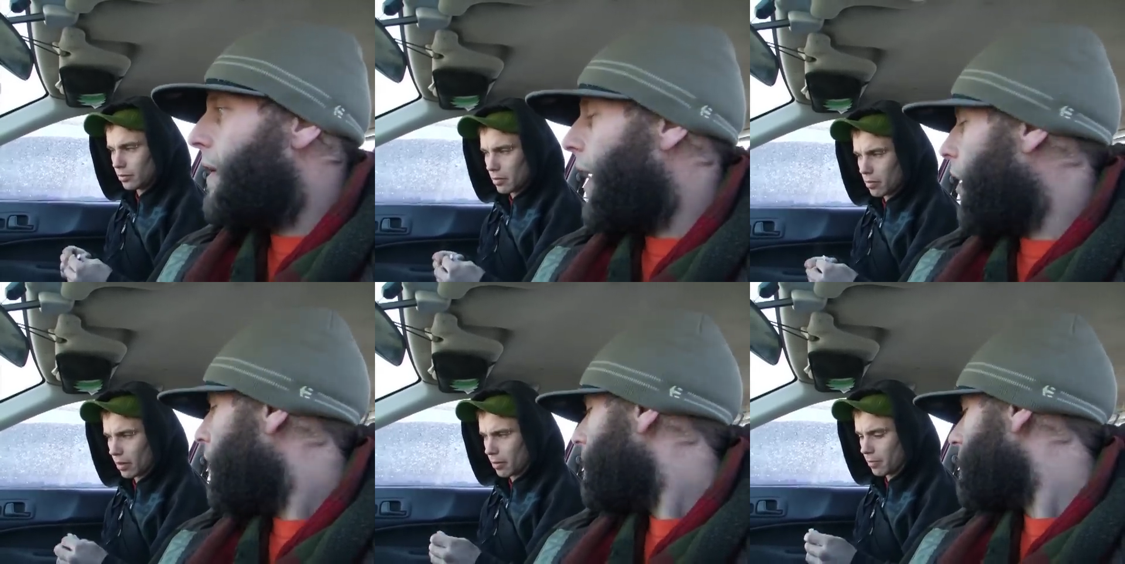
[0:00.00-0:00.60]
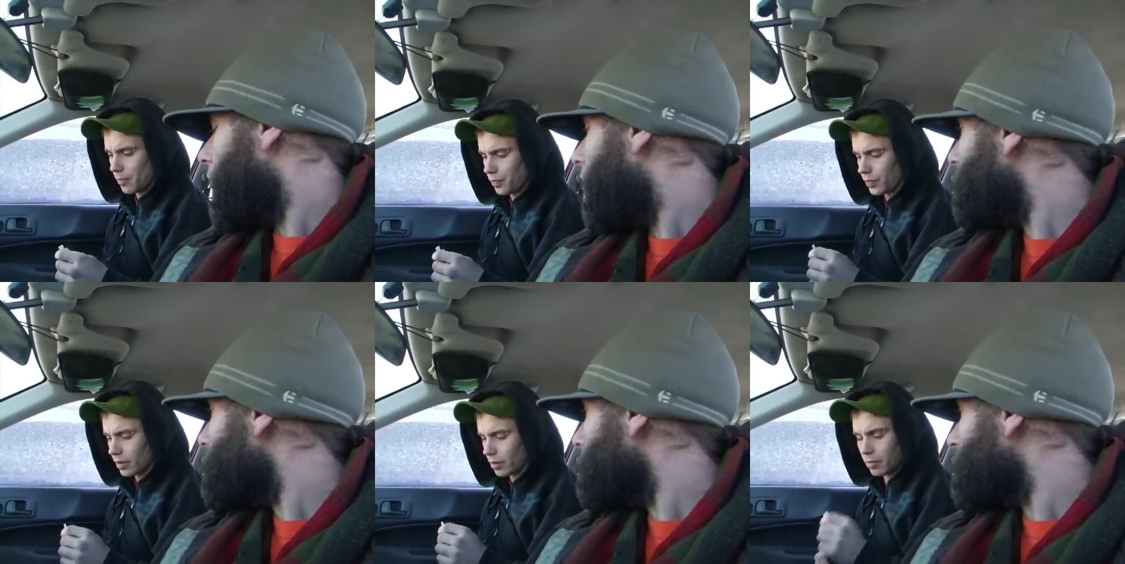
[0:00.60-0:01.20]
Speaker 1: Now, the
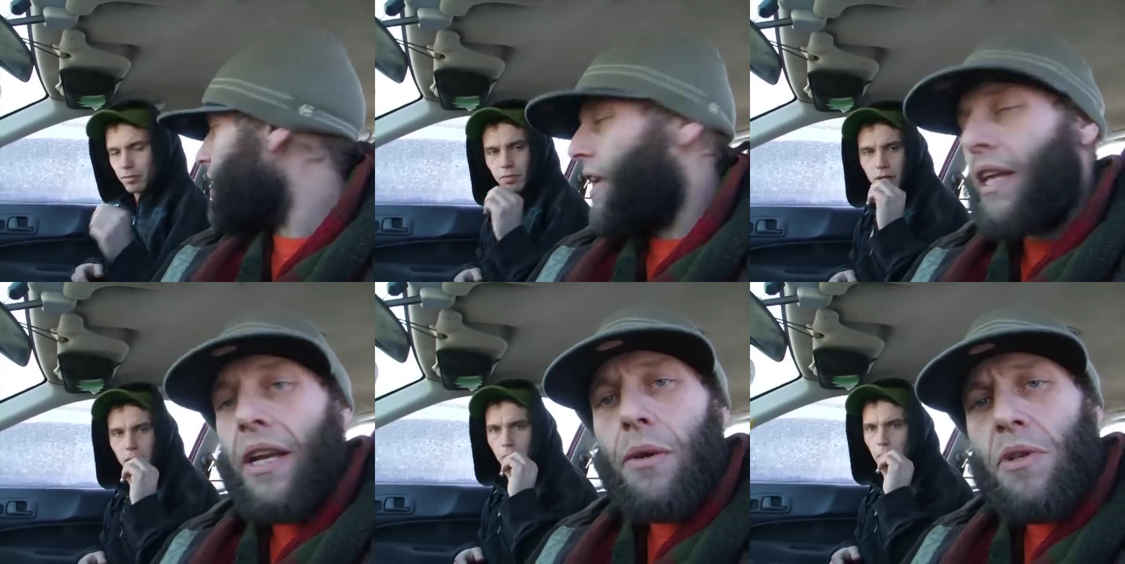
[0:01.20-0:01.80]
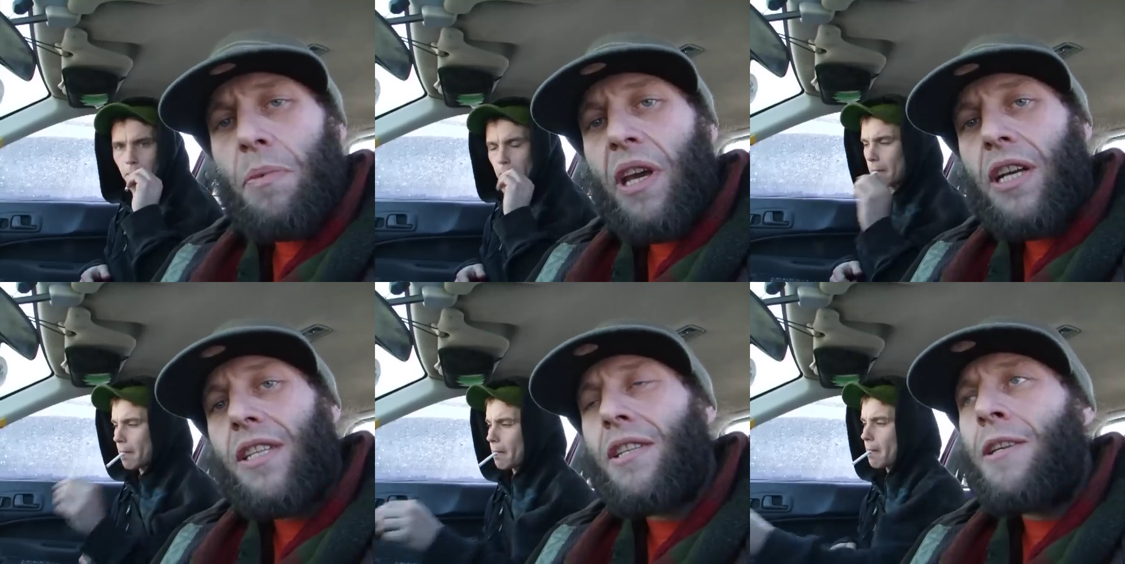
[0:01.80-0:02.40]
officer was saying that it was
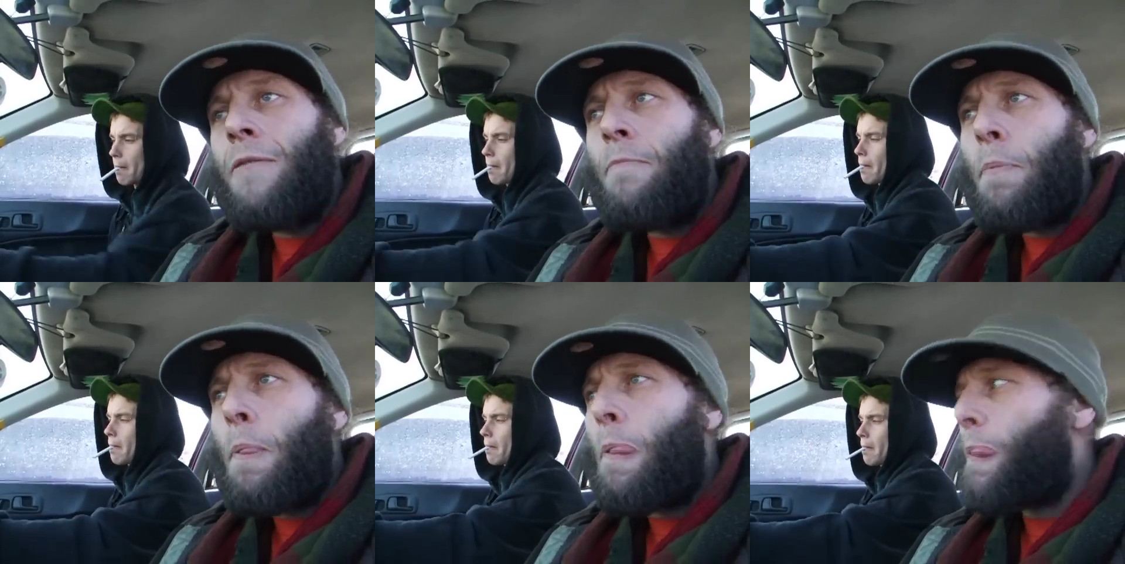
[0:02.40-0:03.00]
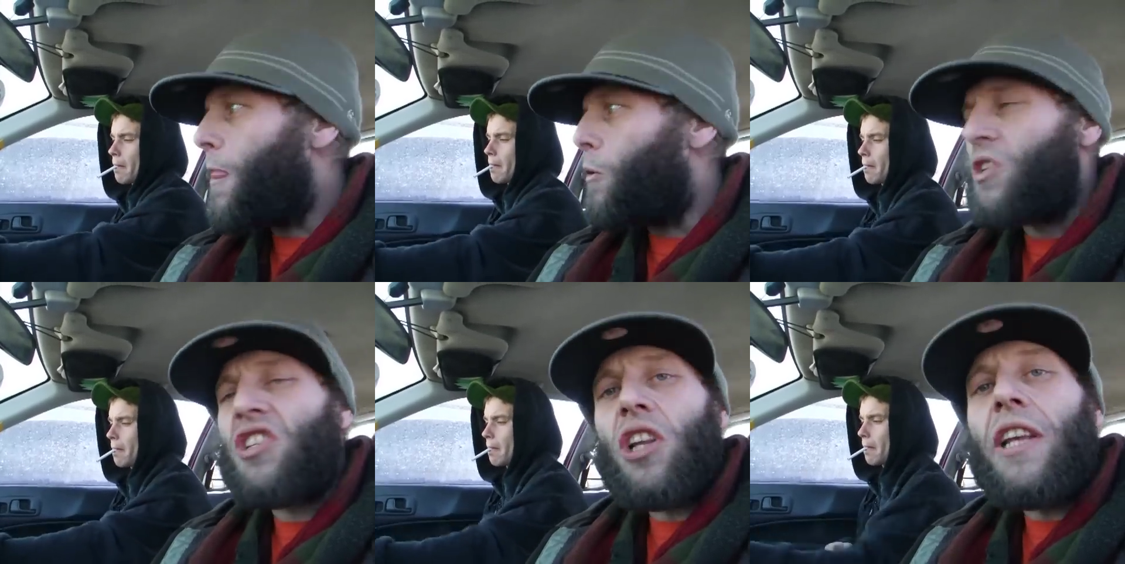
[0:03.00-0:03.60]
because there was
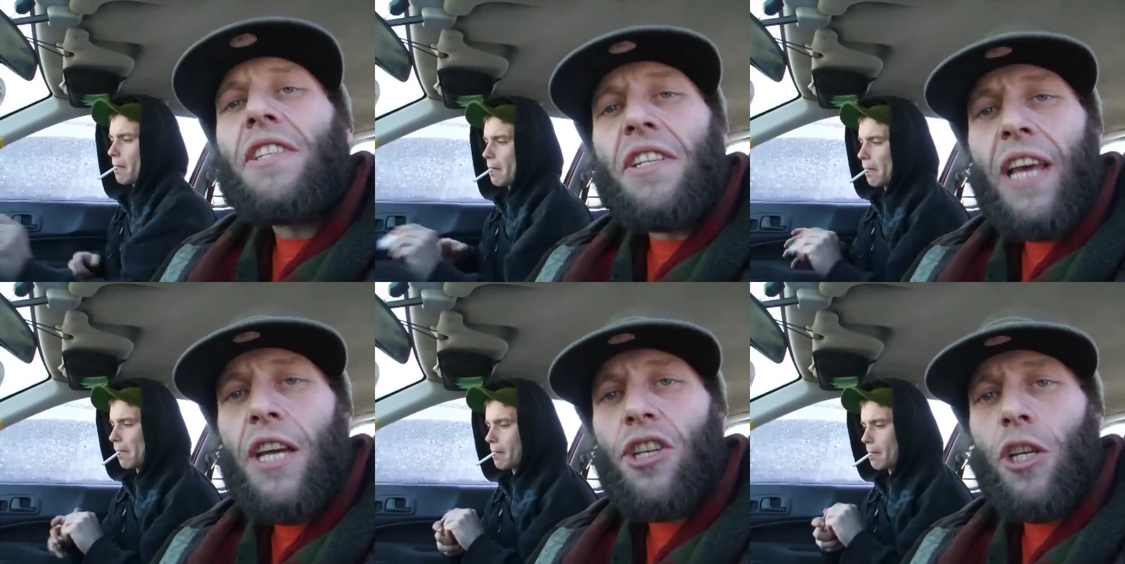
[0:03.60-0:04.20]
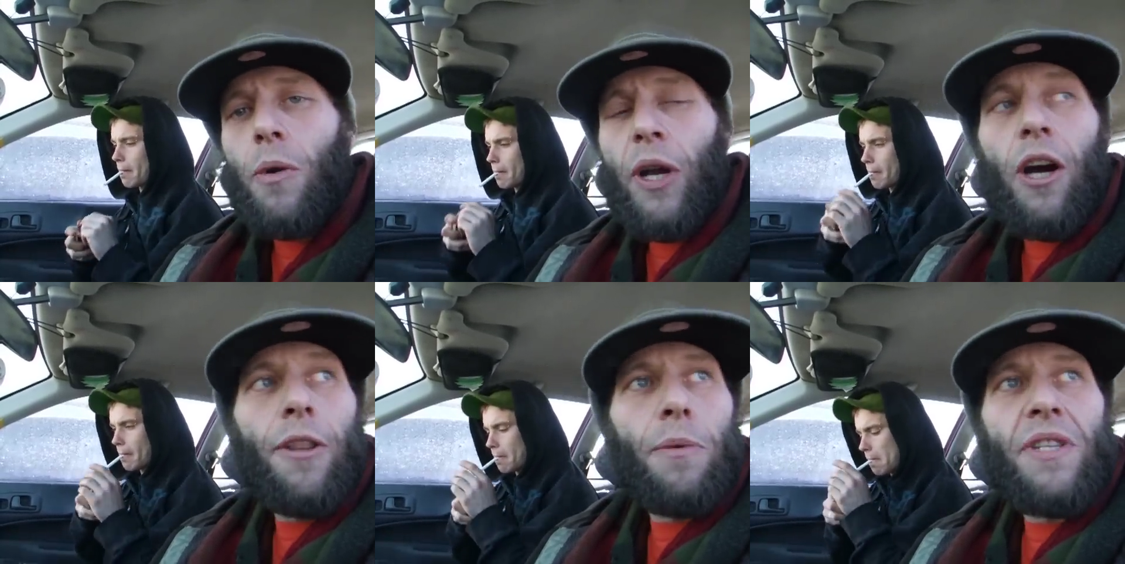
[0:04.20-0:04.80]
solicitation going
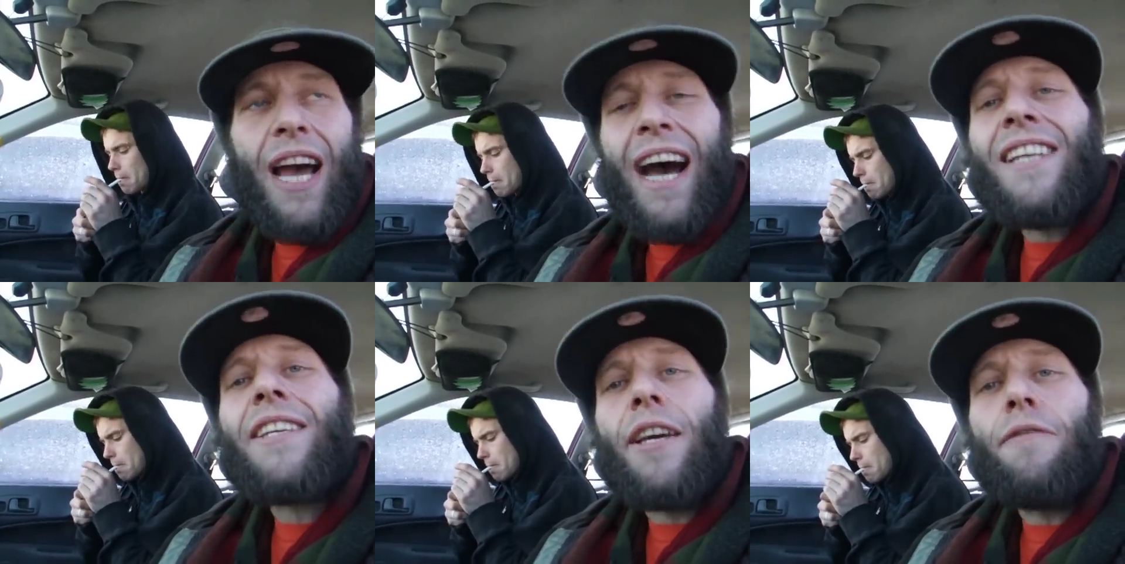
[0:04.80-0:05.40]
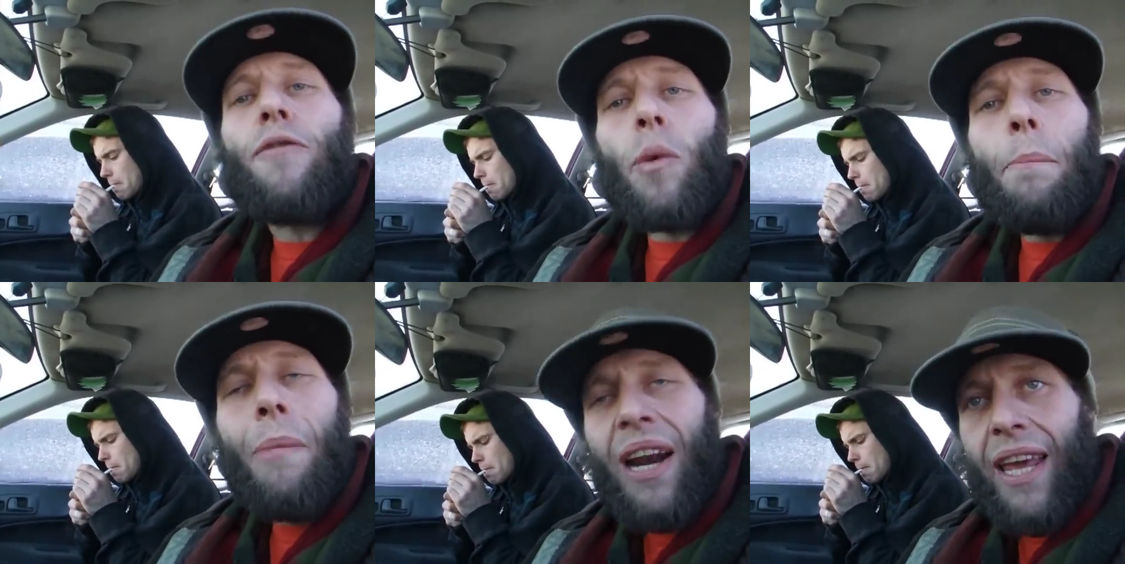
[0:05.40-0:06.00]
on. There was asking for
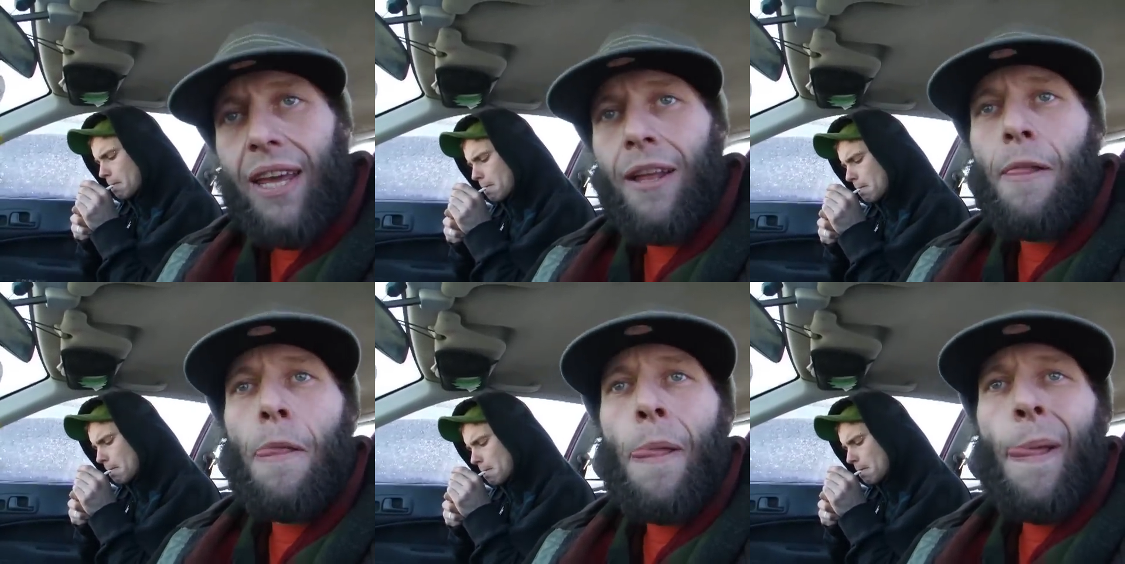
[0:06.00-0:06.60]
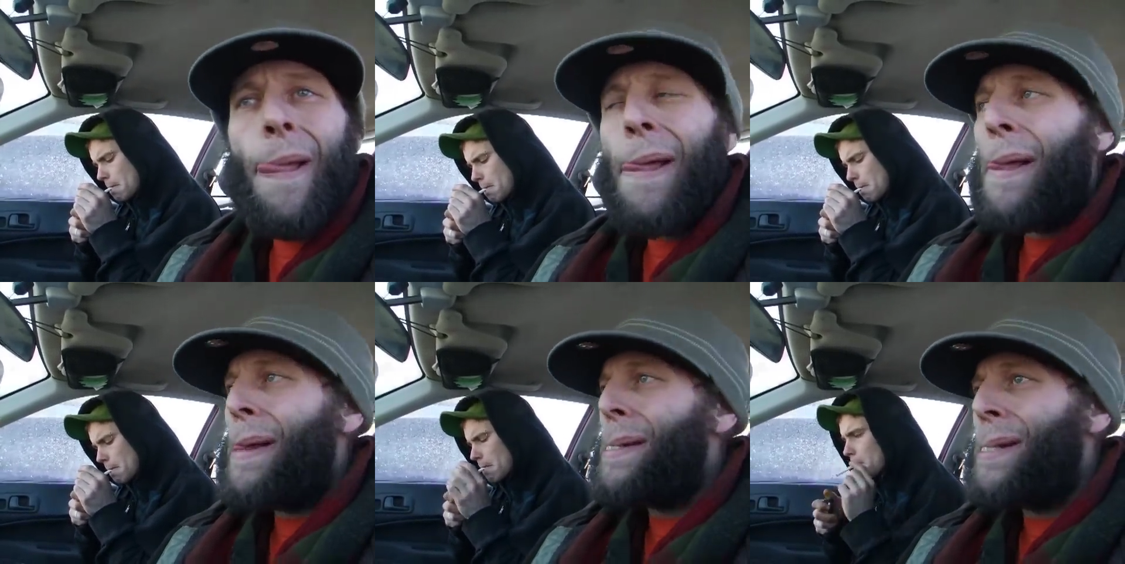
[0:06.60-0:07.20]
money.
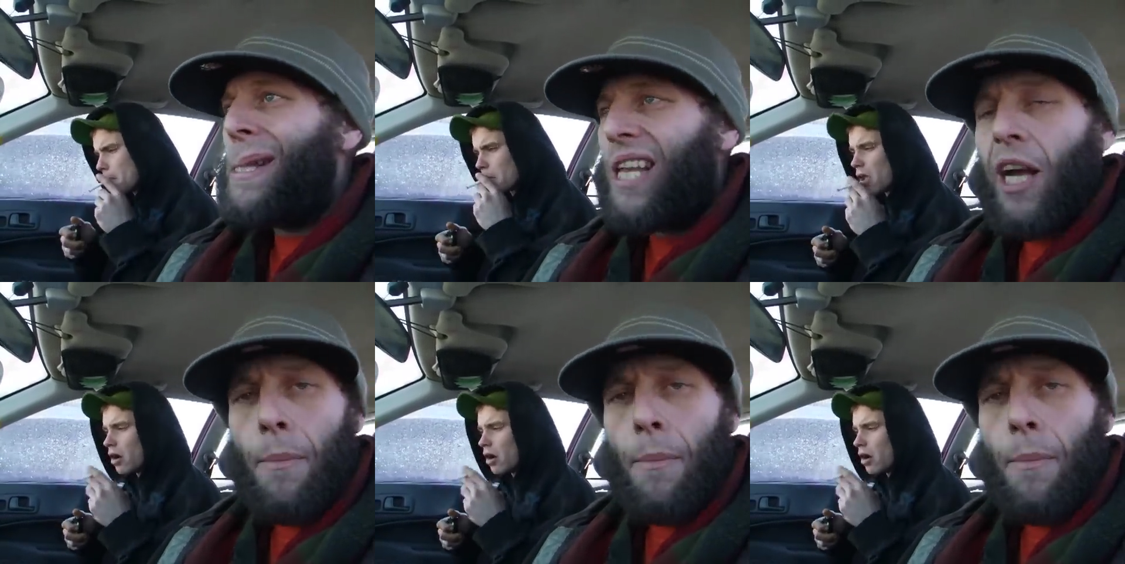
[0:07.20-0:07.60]
Like